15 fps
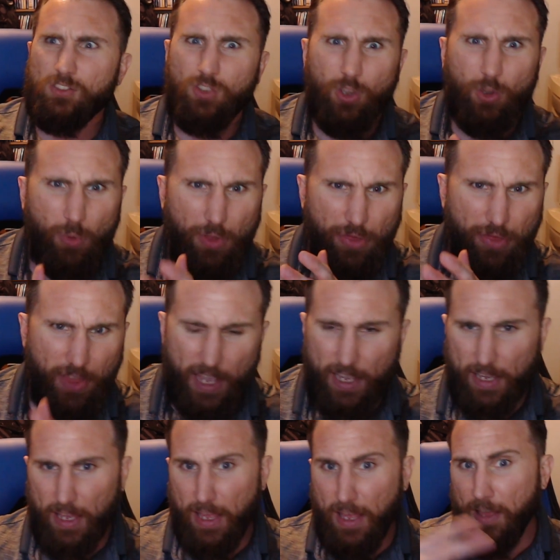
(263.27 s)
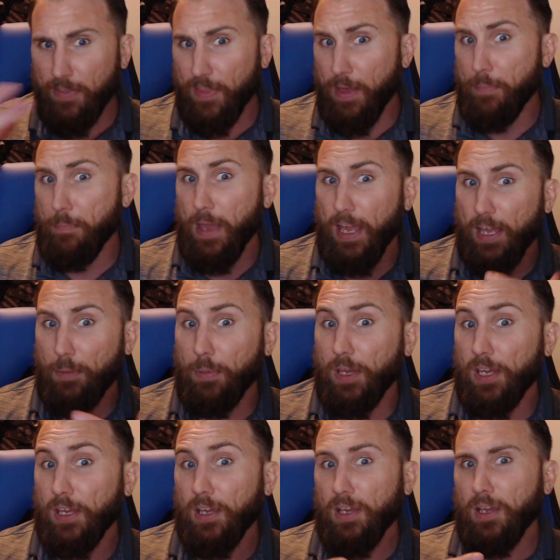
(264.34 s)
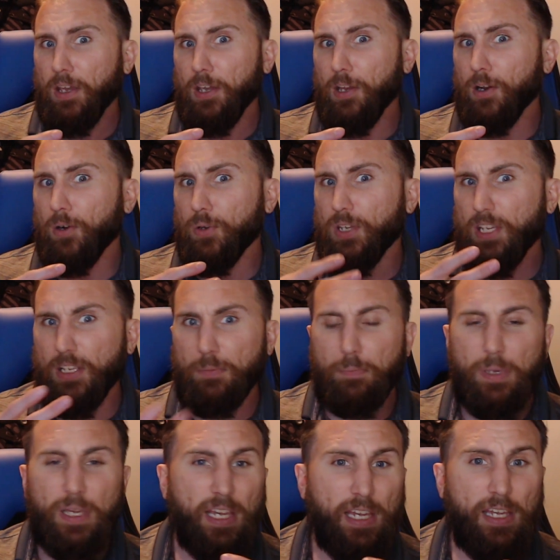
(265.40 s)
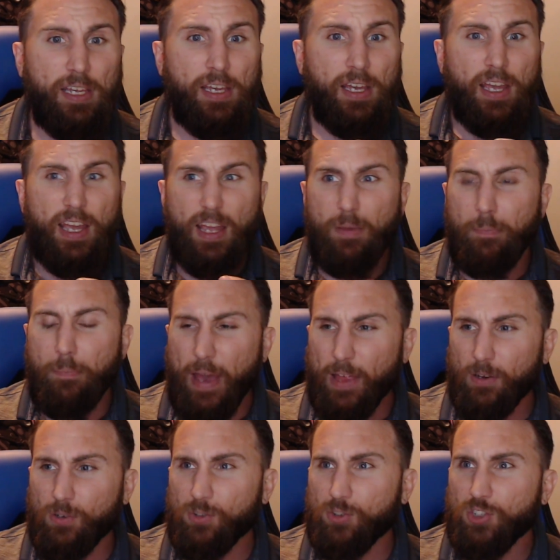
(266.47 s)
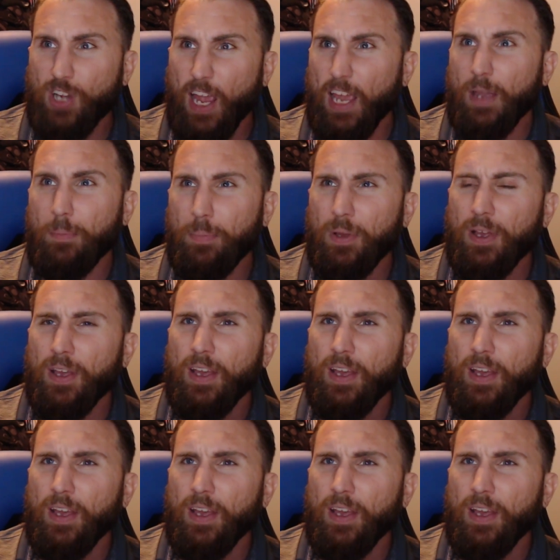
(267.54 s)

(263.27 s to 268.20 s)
So you would think that maybe, you know, he'd be in better shape.